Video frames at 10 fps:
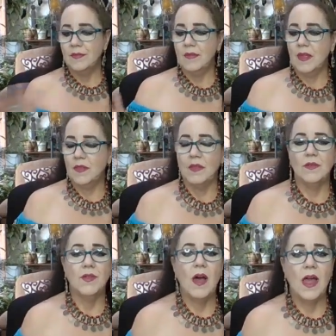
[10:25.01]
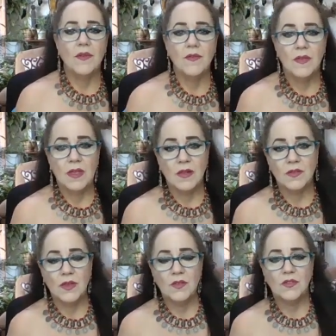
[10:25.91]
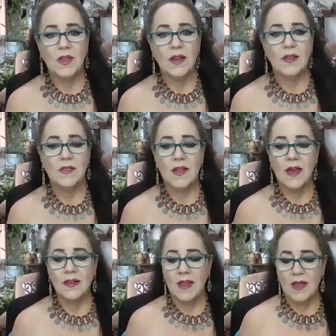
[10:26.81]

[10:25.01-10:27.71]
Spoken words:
in this life. It's understanding that